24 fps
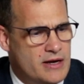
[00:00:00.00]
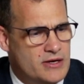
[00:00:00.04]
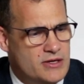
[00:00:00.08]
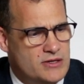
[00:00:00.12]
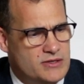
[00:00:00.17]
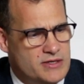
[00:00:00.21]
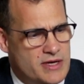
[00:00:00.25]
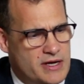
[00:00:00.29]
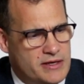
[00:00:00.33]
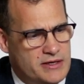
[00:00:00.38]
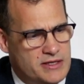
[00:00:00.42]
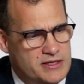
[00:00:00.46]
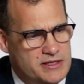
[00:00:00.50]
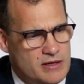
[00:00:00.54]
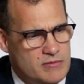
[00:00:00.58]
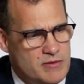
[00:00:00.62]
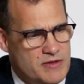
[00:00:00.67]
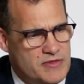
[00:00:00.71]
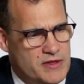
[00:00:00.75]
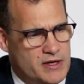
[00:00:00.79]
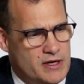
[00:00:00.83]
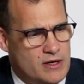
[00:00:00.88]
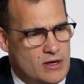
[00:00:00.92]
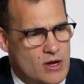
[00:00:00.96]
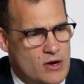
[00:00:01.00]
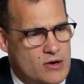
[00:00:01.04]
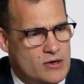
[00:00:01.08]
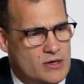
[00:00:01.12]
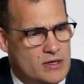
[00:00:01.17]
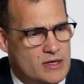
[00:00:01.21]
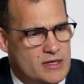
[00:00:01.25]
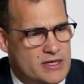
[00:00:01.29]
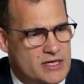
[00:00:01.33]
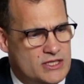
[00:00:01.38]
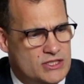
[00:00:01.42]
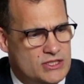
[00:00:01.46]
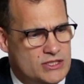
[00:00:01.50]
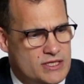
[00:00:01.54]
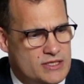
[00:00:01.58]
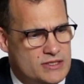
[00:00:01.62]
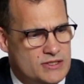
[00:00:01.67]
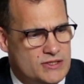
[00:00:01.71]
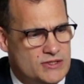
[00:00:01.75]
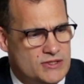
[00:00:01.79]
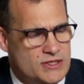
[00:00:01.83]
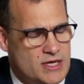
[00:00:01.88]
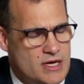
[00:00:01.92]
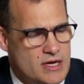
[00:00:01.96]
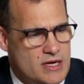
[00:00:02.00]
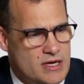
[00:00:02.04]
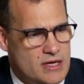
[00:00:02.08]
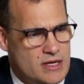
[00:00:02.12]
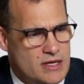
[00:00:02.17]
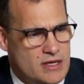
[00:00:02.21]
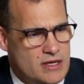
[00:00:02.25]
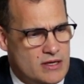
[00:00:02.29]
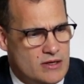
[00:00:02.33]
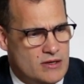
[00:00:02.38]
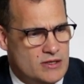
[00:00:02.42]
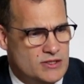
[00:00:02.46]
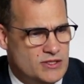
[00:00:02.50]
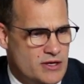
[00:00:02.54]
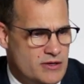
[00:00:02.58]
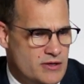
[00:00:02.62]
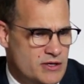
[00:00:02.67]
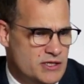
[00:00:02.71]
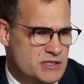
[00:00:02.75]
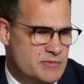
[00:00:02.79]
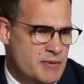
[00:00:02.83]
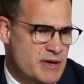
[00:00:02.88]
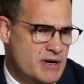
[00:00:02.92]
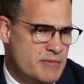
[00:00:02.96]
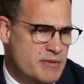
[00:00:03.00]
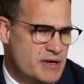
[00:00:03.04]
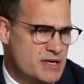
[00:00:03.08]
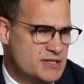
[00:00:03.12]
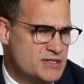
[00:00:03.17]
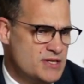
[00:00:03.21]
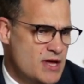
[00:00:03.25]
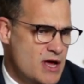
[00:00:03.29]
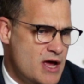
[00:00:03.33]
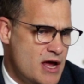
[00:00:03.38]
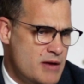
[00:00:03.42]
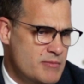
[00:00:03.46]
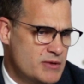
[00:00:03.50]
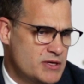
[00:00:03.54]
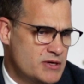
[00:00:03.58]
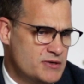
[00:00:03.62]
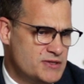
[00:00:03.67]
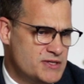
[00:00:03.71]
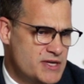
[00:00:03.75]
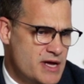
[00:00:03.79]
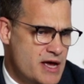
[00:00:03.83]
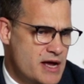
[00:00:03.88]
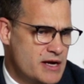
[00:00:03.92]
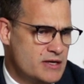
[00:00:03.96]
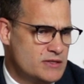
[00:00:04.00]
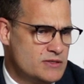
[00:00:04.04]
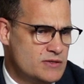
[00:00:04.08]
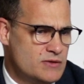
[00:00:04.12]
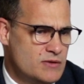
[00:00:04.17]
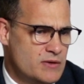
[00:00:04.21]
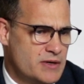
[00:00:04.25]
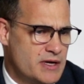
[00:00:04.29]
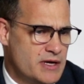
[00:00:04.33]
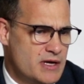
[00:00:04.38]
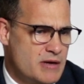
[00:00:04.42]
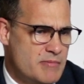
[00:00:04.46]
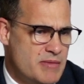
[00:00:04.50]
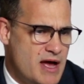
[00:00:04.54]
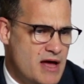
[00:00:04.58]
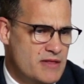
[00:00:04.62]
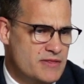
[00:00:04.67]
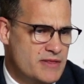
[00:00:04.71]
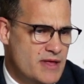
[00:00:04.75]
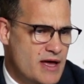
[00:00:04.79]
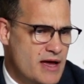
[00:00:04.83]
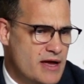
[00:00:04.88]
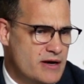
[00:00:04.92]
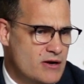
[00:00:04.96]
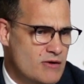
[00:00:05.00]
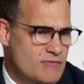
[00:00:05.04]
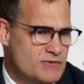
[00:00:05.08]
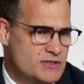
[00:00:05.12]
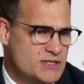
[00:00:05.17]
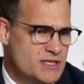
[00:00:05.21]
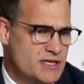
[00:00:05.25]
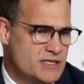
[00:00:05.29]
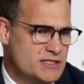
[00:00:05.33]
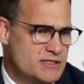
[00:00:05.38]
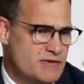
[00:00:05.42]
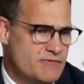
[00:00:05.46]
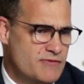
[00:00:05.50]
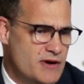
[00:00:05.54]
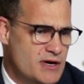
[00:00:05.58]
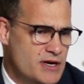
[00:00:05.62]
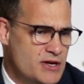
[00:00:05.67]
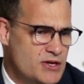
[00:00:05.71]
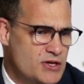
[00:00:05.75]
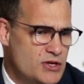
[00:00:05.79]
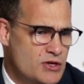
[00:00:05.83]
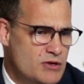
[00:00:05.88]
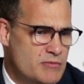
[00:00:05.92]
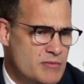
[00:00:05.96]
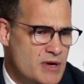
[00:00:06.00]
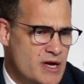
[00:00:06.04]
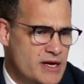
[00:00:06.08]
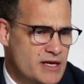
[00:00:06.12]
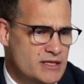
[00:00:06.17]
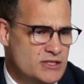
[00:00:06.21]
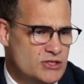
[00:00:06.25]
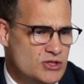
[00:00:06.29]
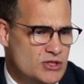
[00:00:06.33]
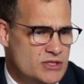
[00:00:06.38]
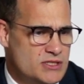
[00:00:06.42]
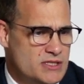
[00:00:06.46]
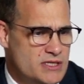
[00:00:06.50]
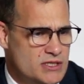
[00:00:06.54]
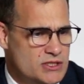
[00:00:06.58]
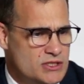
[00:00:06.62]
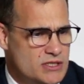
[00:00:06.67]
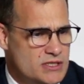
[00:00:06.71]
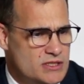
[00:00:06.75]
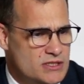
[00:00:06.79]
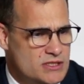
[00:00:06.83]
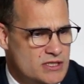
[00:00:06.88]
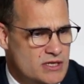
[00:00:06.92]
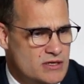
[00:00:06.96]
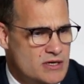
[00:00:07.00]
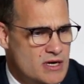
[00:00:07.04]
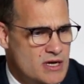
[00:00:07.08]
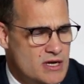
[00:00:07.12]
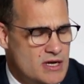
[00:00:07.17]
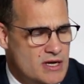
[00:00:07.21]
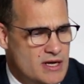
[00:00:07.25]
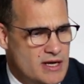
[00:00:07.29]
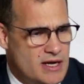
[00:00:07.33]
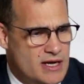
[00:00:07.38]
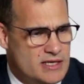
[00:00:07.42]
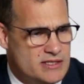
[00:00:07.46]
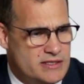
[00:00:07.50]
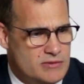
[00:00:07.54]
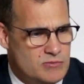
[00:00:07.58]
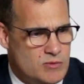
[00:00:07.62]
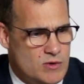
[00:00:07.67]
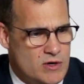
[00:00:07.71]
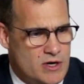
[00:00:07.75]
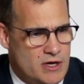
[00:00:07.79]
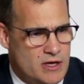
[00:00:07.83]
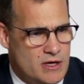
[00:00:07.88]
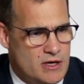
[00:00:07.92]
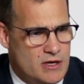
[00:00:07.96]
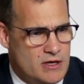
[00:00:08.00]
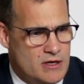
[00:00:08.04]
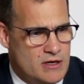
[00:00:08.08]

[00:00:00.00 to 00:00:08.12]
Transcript: how do you how do you deal with the local issues? Because you, you spent a bit of time in your deck talking about that. Obviously, it's a fairly new mining jurisdiction. So how's that work?